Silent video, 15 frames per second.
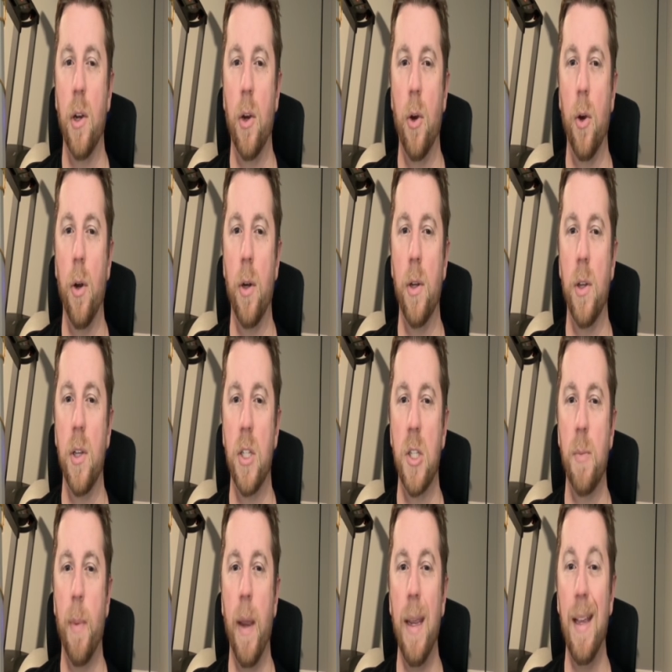current,
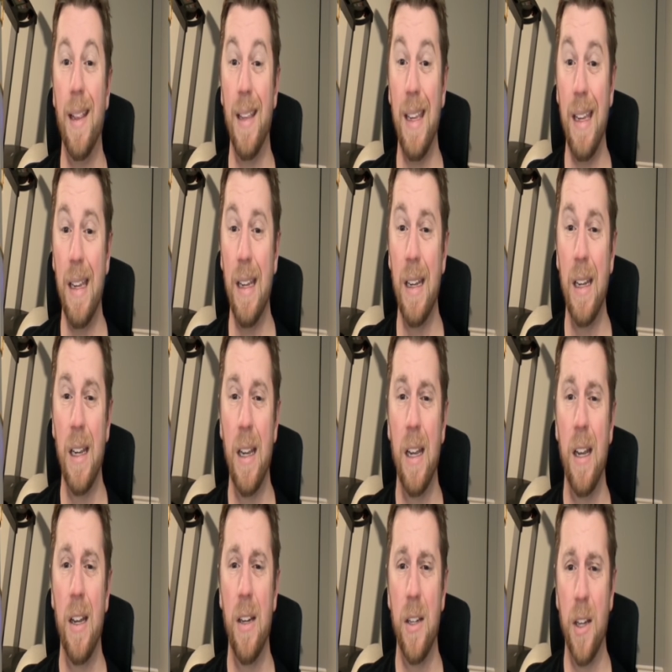Spike Lee,
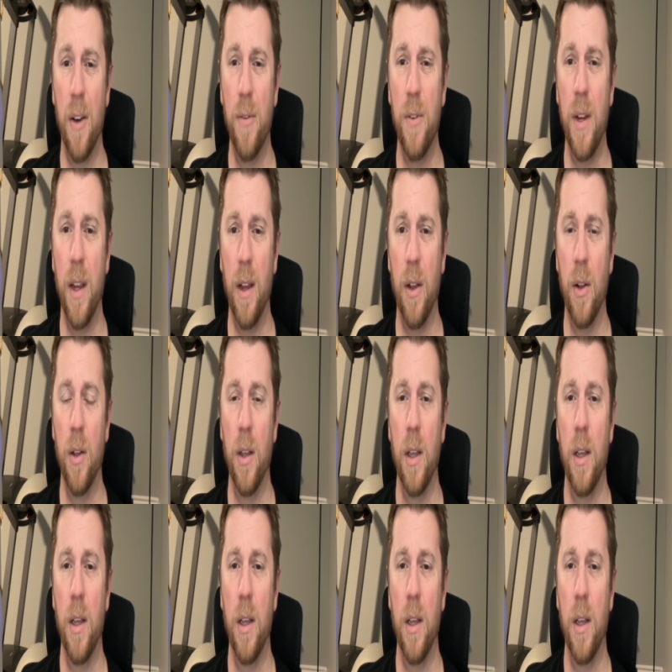dovetail,